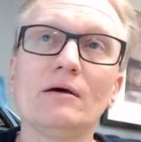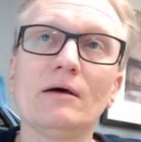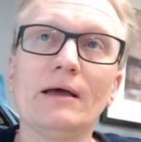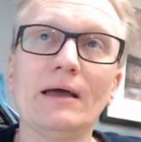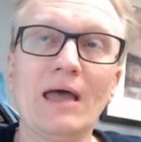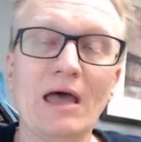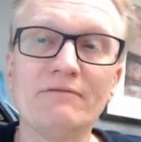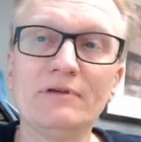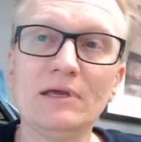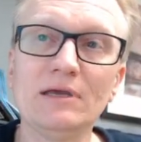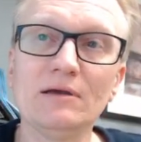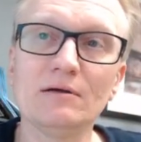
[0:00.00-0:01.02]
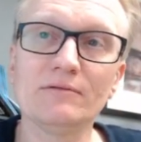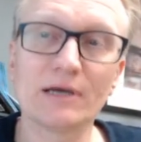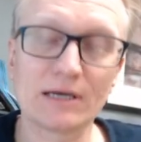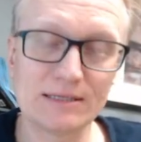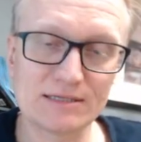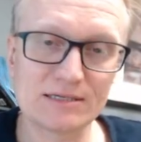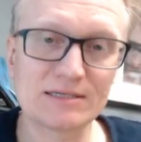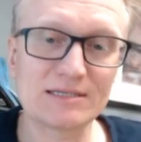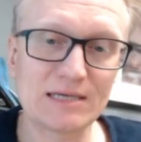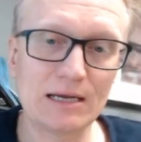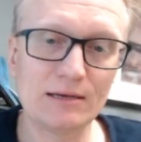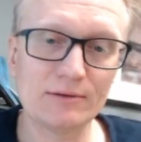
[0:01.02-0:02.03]
heavy, that can
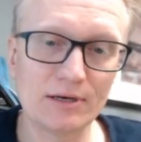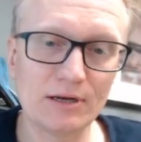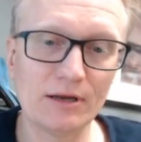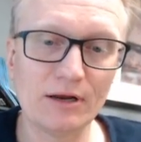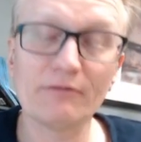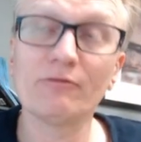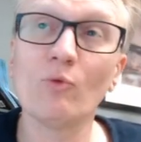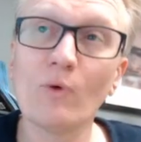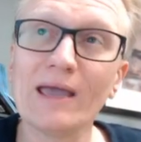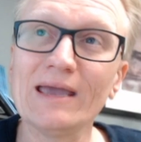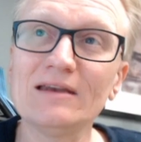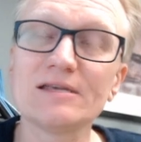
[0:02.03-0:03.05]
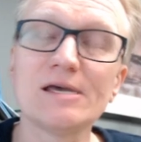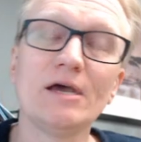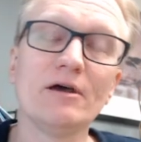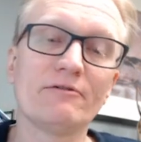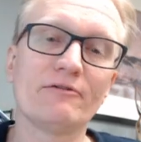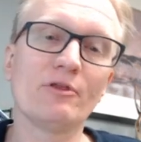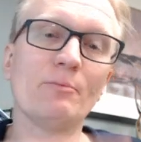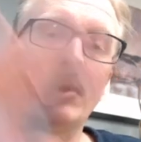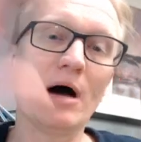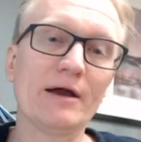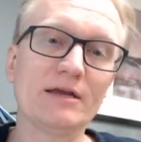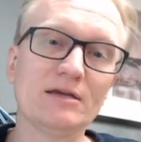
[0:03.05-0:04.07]
sustain enough weight for the
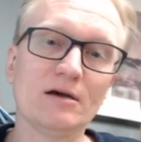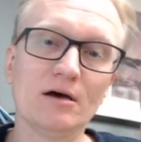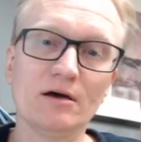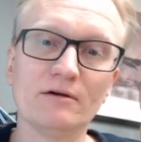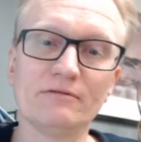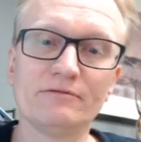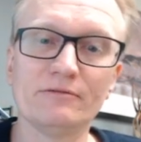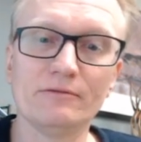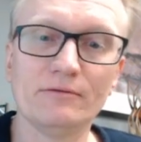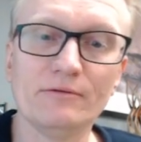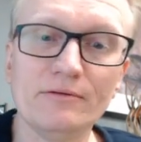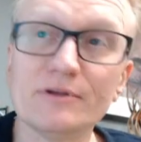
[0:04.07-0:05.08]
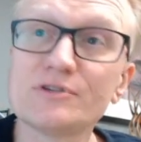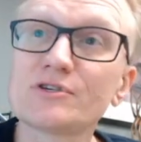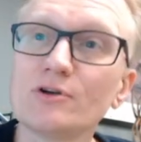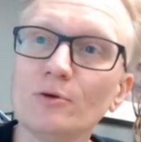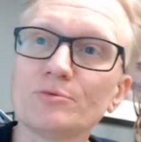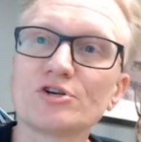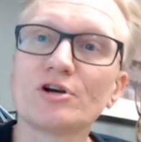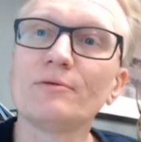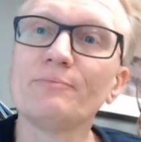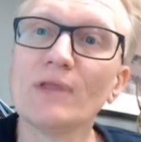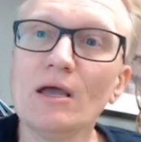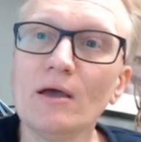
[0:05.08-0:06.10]
body of the sculpture.
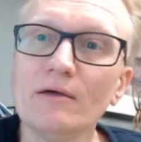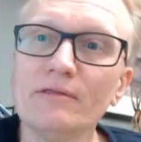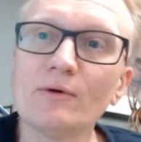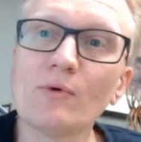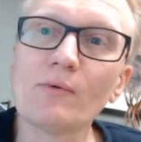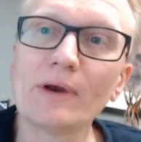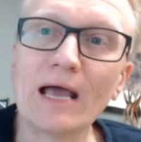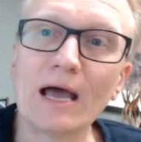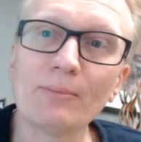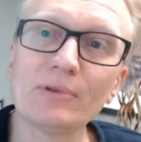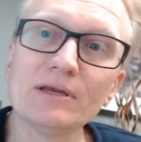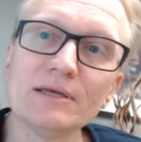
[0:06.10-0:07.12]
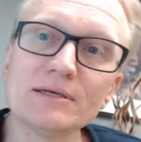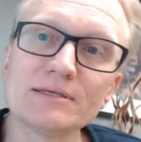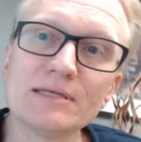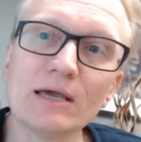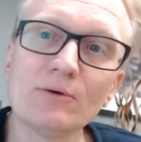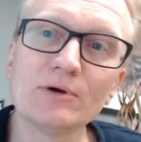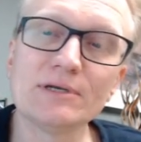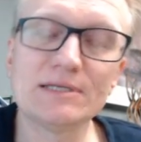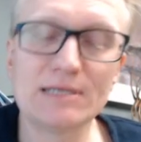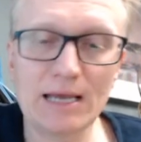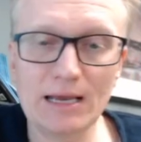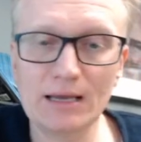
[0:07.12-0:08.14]
Then what would happen is they would
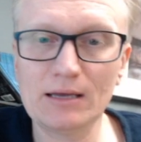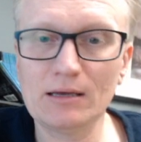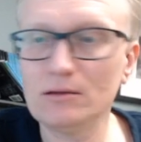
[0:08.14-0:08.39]
take